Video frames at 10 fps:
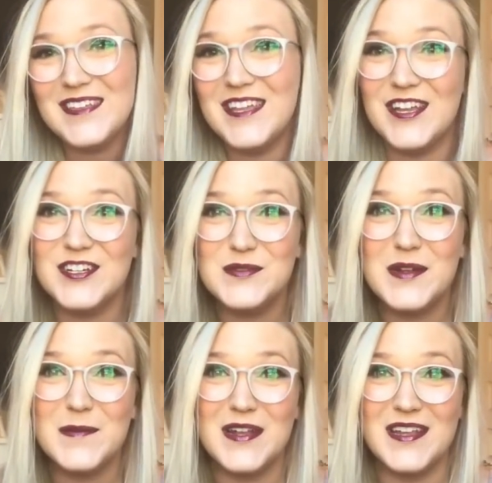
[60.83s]
here's what
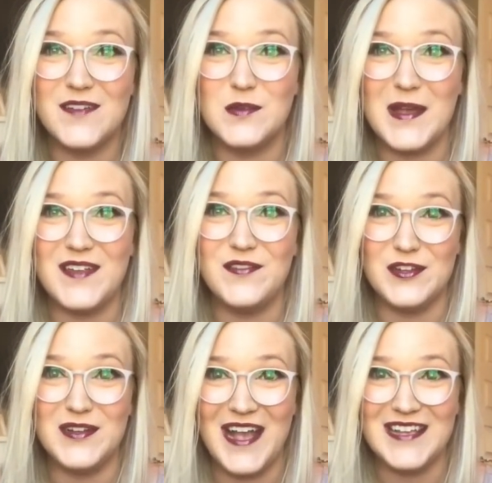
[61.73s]
I'm gonna give away for
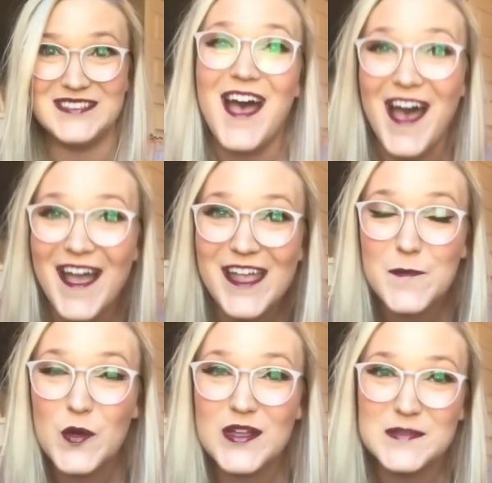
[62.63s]
you guys. I am
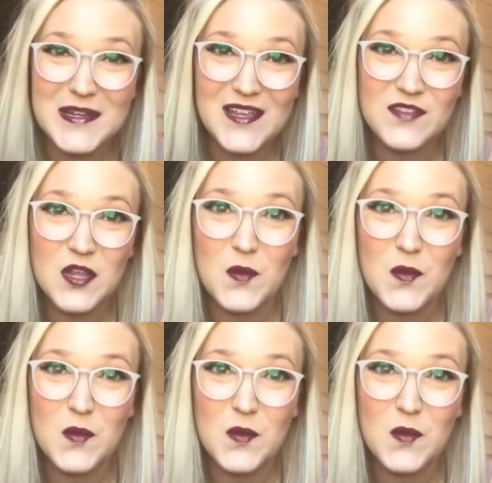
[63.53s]
going to be giving